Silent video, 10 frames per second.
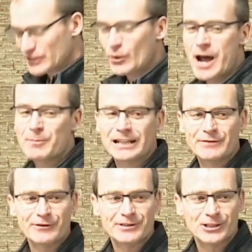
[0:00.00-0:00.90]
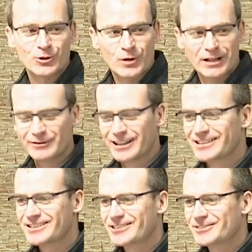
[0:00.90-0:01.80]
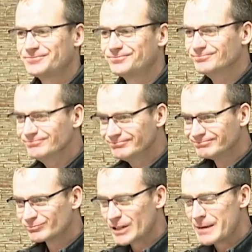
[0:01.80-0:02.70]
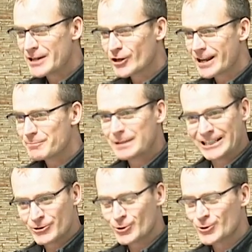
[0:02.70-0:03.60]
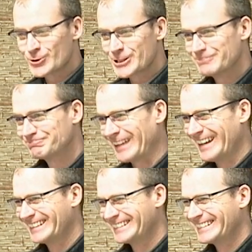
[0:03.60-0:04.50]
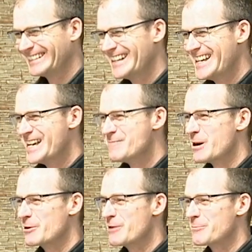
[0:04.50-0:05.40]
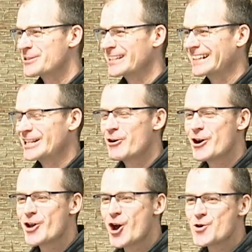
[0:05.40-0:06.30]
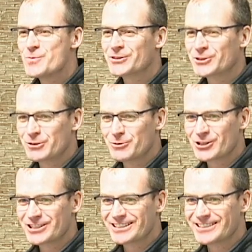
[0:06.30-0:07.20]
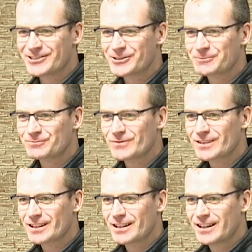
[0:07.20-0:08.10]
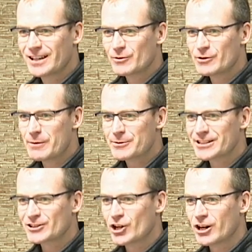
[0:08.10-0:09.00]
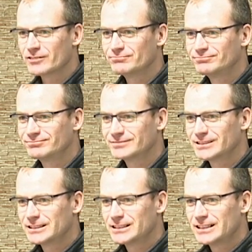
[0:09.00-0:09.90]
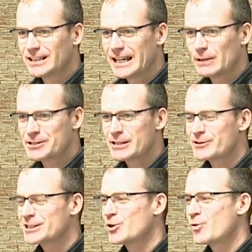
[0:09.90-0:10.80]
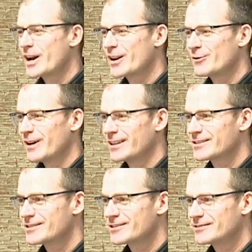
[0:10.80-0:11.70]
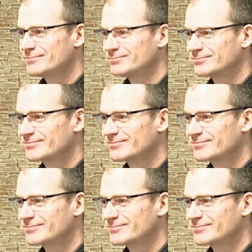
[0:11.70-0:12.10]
So I believe every single one of us, we may not be in Jerusalem, but we represent in our own homes and communities, we represent God. And he wants every single one of us